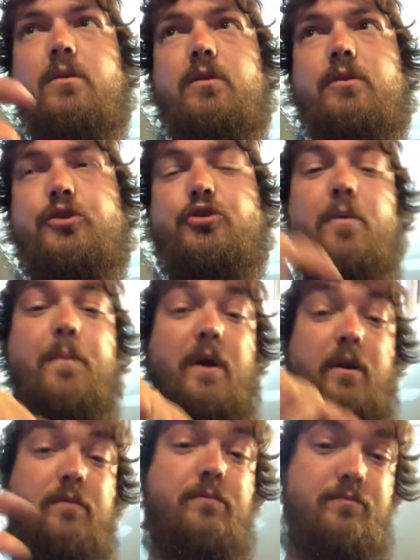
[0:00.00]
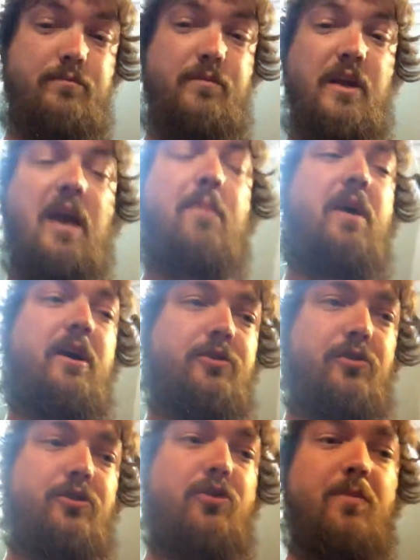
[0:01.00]
stripping. They gave me
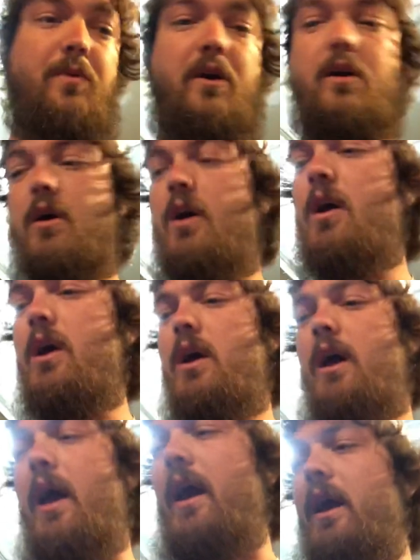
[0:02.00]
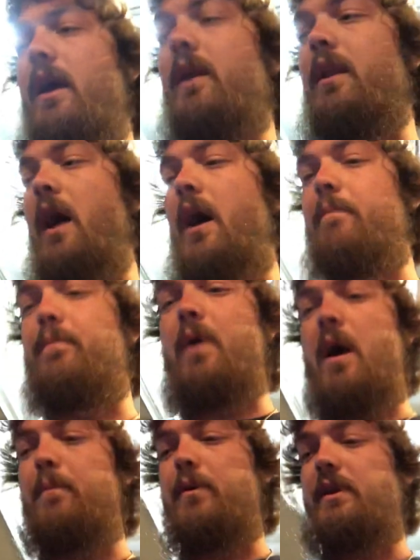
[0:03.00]
extra stripping, and I
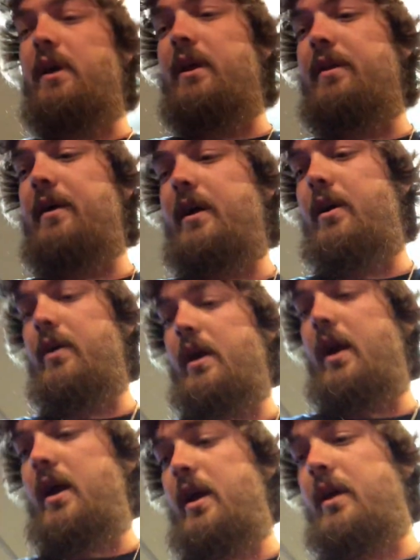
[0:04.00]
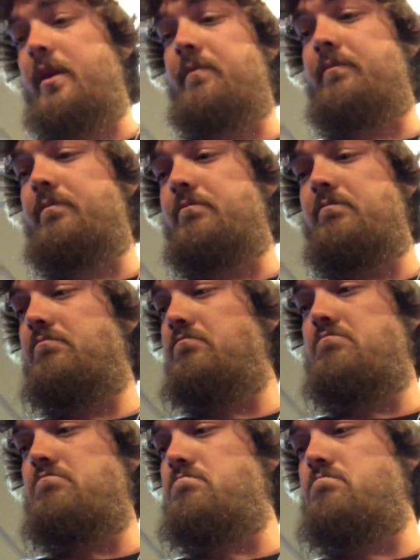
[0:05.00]
put that in there, and
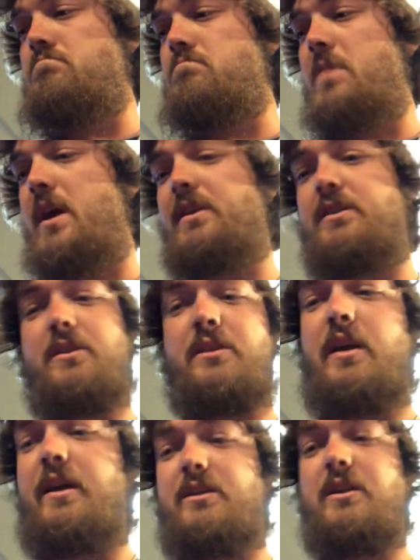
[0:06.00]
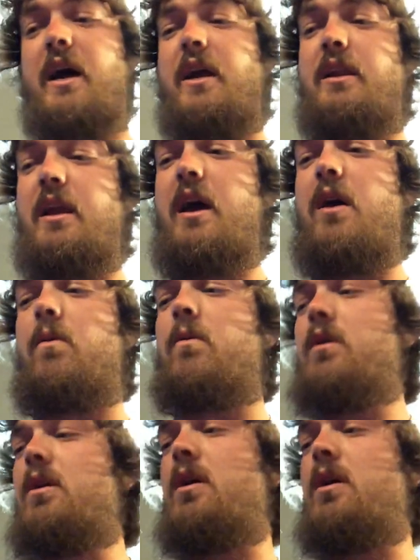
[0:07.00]
it's tight now.